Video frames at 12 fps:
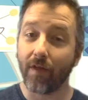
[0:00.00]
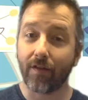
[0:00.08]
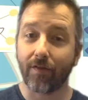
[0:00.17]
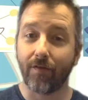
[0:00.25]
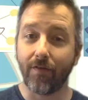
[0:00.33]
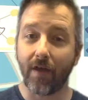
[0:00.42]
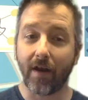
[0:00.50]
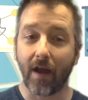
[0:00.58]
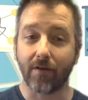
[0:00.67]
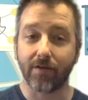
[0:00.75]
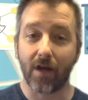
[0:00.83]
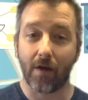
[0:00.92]
let's do that
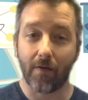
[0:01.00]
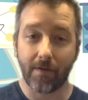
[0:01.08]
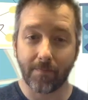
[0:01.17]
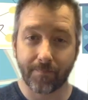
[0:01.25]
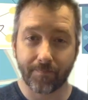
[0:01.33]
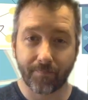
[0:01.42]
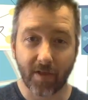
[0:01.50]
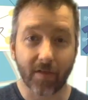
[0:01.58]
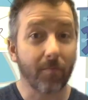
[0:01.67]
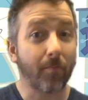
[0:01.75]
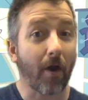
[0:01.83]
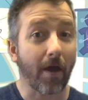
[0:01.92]
now, shall we?
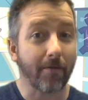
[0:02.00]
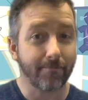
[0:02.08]
Let's pray.